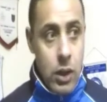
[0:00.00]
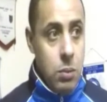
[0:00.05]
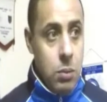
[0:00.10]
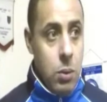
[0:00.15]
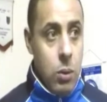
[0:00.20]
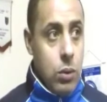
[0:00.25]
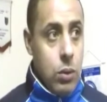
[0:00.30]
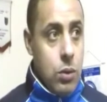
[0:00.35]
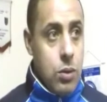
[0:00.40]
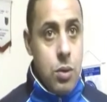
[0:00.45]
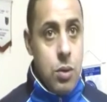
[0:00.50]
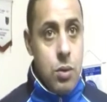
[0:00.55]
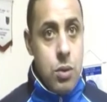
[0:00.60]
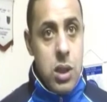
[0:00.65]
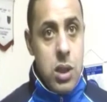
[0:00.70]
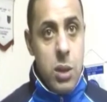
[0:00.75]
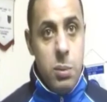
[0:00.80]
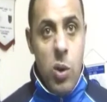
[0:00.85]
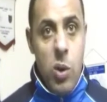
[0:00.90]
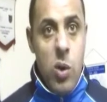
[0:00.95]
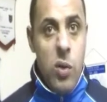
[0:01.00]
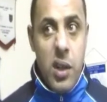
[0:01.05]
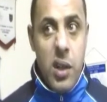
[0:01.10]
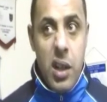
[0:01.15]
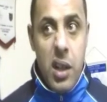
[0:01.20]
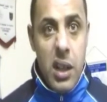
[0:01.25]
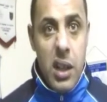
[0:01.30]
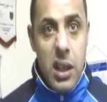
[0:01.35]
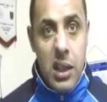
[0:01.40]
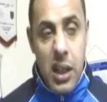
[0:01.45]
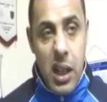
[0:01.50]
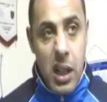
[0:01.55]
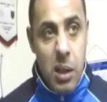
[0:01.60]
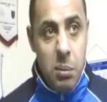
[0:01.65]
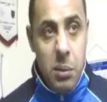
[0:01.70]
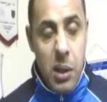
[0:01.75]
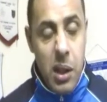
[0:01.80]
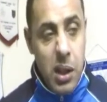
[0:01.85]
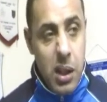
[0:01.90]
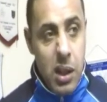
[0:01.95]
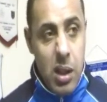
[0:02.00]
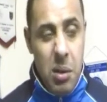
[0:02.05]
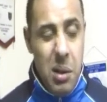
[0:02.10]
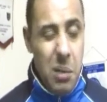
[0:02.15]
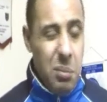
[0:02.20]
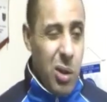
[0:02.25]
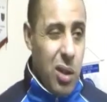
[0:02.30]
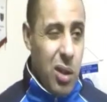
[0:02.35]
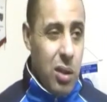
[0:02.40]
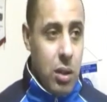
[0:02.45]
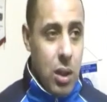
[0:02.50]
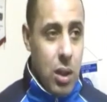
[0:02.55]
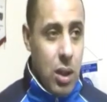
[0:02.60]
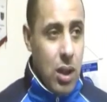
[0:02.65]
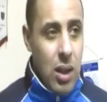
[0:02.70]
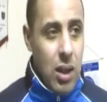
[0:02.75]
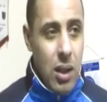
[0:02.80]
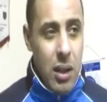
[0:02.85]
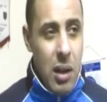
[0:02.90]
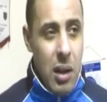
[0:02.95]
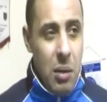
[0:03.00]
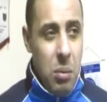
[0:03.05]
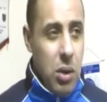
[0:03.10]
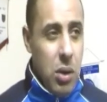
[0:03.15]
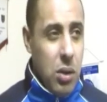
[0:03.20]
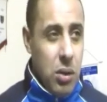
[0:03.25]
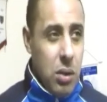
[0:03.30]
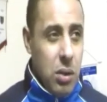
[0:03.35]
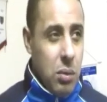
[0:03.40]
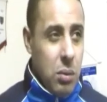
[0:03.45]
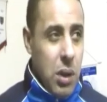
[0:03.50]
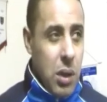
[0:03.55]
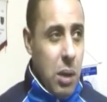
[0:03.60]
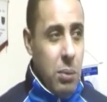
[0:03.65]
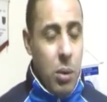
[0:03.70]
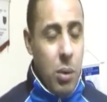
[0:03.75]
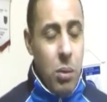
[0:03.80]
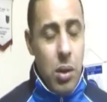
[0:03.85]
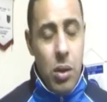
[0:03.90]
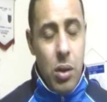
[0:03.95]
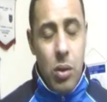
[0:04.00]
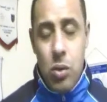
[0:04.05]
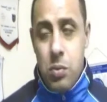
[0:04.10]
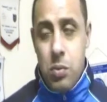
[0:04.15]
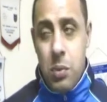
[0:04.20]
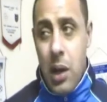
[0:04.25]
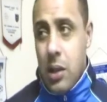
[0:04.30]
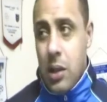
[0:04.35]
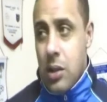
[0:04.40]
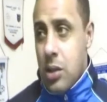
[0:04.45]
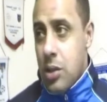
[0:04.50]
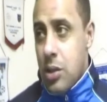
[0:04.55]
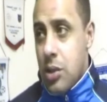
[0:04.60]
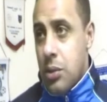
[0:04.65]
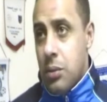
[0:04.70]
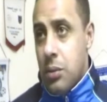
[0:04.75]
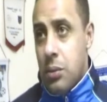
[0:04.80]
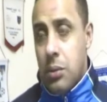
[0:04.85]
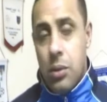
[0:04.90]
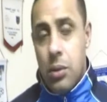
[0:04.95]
he won't lose no sleep over it either. I'm not one of those managers